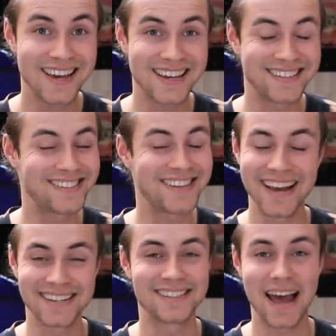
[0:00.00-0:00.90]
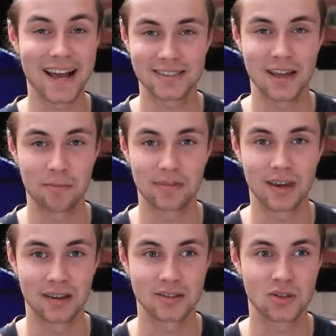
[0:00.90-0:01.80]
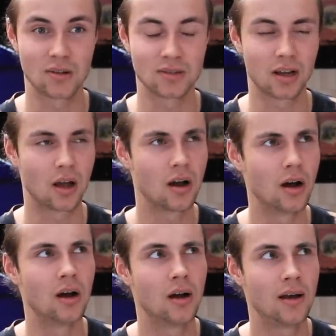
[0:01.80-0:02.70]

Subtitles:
it's the exact same thing. So I was like, huh,